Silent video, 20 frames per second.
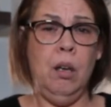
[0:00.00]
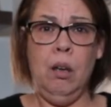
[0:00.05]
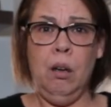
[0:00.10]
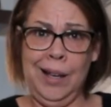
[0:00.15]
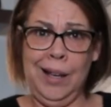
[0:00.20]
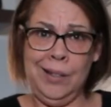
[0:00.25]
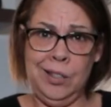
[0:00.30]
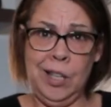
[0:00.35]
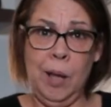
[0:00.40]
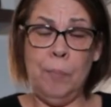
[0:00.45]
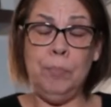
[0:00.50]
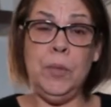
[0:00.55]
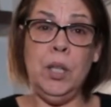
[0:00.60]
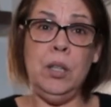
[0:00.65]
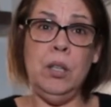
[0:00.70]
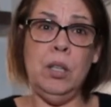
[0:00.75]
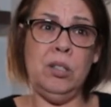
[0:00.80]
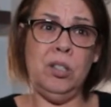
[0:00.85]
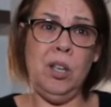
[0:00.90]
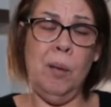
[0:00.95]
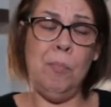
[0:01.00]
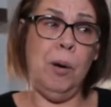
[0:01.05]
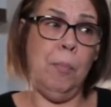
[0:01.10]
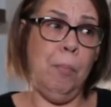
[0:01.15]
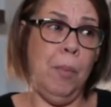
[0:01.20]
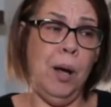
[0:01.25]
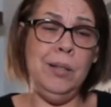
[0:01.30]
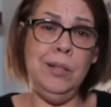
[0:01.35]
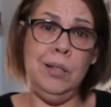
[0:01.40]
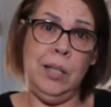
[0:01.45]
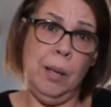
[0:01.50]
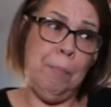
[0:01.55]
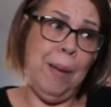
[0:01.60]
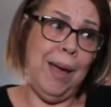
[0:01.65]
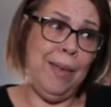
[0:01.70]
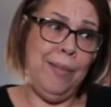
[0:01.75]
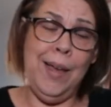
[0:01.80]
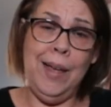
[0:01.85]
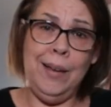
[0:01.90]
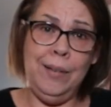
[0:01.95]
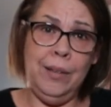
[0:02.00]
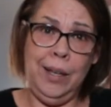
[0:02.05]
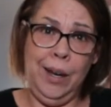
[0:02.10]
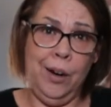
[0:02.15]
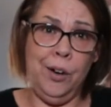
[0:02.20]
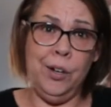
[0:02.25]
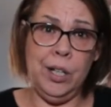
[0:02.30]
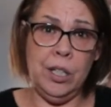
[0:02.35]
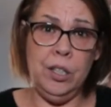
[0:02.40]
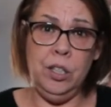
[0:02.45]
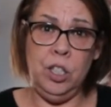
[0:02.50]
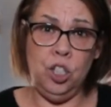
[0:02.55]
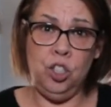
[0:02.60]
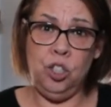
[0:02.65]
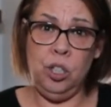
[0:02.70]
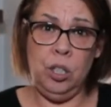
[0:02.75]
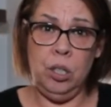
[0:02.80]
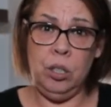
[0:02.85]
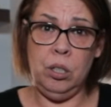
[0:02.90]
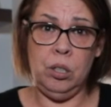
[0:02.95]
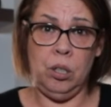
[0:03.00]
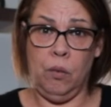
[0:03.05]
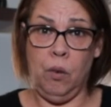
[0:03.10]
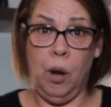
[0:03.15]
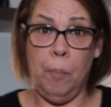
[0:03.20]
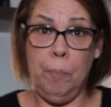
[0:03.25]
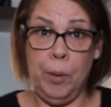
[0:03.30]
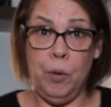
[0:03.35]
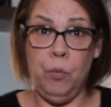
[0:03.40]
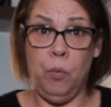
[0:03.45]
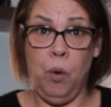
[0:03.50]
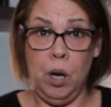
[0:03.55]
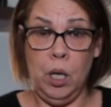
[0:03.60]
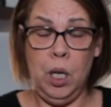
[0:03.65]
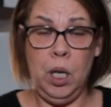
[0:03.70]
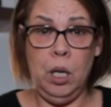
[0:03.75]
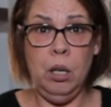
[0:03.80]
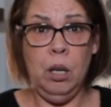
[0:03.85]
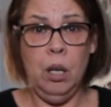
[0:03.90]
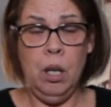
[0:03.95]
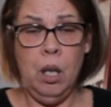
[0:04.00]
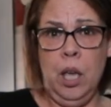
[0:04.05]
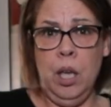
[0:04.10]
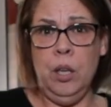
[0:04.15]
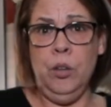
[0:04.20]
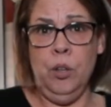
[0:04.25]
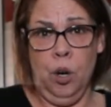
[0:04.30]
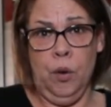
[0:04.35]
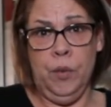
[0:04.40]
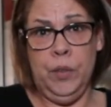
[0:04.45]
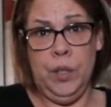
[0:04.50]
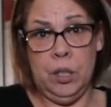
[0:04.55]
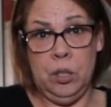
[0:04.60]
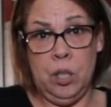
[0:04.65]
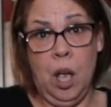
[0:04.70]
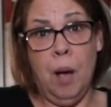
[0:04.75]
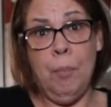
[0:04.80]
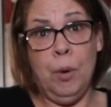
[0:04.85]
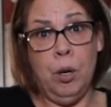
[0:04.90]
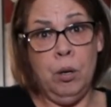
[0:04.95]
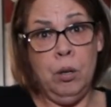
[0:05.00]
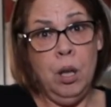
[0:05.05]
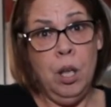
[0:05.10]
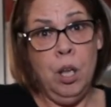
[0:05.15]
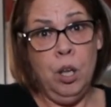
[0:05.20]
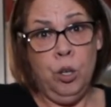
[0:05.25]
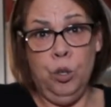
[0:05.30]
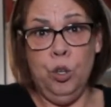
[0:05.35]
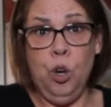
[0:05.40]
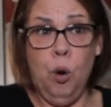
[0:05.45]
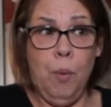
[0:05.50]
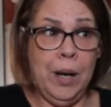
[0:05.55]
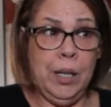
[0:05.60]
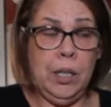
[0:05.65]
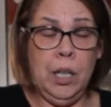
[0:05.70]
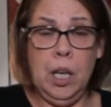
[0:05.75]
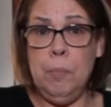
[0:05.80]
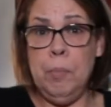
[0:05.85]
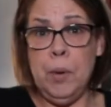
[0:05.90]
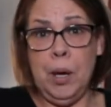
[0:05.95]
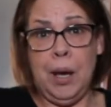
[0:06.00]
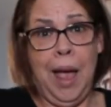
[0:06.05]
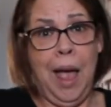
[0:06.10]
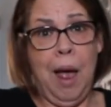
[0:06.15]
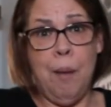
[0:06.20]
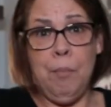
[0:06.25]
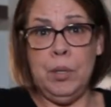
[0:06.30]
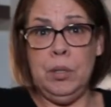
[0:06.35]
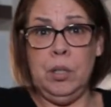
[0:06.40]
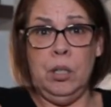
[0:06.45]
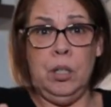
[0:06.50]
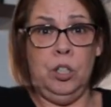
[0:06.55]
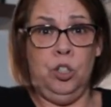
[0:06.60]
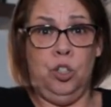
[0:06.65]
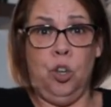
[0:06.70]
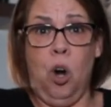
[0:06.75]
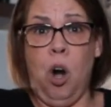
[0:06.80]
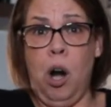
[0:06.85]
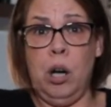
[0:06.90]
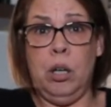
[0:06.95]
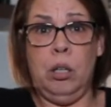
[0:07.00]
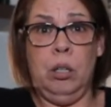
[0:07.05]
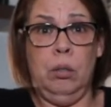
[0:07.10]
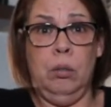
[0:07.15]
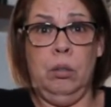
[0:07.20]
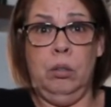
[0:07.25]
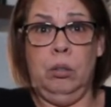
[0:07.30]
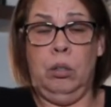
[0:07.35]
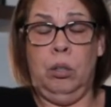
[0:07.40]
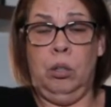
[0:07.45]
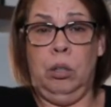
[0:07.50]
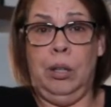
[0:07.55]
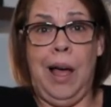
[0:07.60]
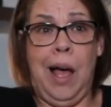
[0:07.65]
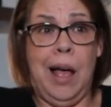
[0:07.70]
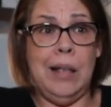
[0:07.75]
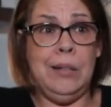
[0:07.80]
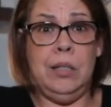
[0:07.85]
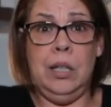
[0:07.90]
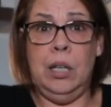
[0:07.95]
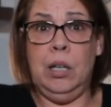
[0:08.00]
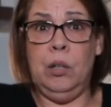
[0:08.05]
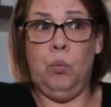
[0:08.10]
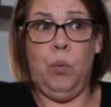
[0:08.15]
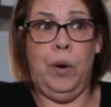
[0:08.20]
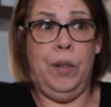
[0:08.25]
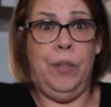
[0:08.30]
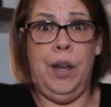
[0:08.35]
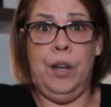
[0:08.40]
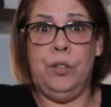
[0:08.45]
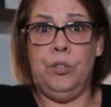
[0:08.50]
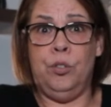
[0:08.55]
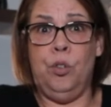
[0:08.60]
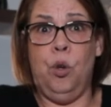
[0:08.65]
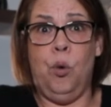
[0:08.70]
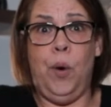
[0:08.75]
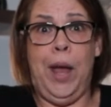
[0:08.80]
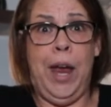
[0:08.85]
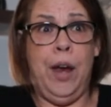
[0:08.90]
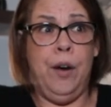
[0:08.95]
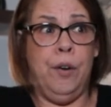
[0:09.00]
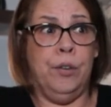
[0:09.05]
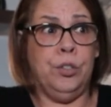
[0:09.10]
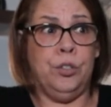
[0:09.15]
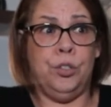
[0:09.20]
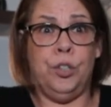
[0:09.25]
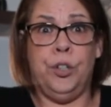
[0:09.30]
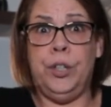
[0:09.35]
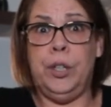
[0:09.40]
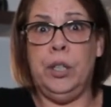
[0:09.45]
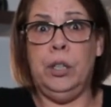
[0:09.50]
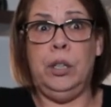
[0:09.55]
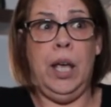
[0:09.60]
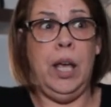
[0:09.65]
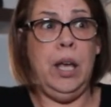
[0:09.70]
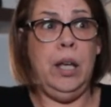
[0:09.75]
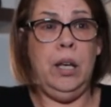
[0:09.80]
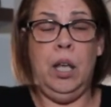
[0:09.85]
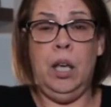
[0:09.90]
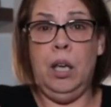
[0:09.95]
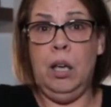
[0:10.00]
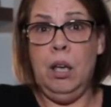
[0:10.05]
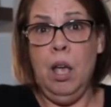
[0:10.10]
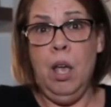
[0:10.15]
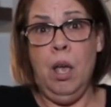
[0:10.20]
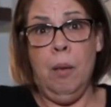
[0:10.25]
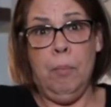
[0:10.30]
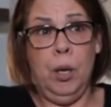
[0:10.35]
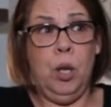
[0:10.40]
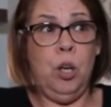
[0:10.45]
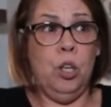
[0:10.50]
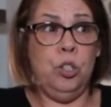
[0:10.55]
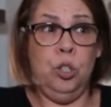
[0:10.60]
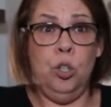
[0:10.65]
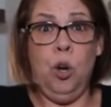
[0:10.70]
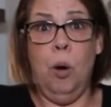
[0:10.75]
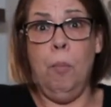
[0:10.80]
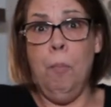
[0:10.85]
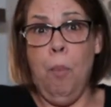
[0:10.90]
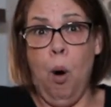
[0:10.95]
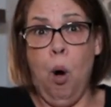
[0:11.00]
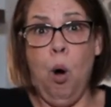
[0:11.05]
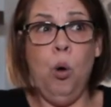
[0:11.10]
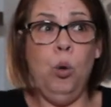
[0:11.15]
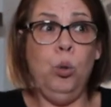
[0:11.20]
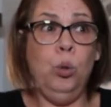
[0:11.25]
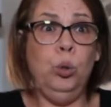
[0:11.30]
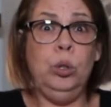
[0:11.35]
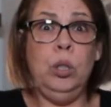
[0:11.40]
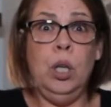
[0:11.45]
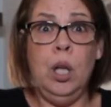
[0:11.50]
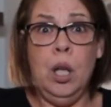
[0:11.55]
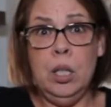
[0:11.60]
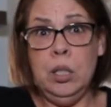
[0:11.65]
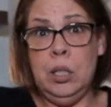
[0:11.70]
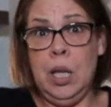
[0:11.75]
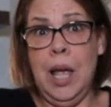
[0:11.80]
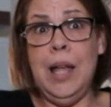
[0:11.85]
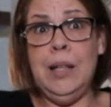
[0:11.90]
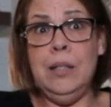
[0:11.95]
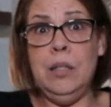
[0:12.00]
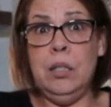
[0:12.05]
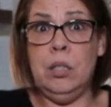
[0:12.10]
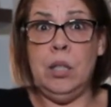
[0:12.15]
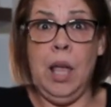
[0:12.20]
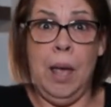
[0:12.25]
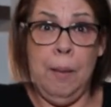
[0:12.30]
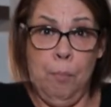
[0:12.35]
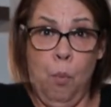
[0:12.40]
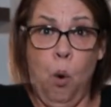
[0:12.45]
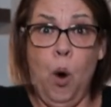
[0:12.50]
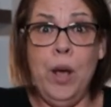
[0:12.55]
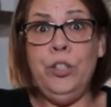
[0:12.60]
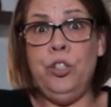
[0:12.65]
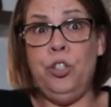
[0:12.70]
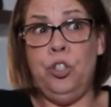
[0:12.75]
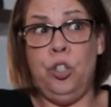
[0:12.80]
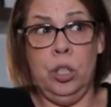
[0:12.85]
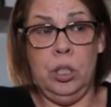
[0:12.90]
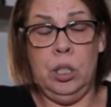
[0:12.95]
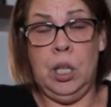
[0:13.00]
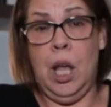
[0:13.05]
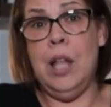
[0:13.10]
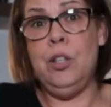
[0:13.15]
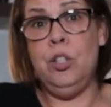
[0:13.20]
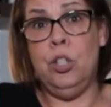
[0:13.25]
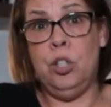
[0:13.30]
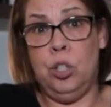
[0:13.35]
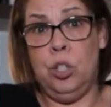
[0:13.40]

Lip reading: except in the summer months, and by then the air conditioners are up and running. And, you know, in the summer, you don't want to keep your cameras in a dark closet where there's no air circulating, because you know mold tends and moisture tends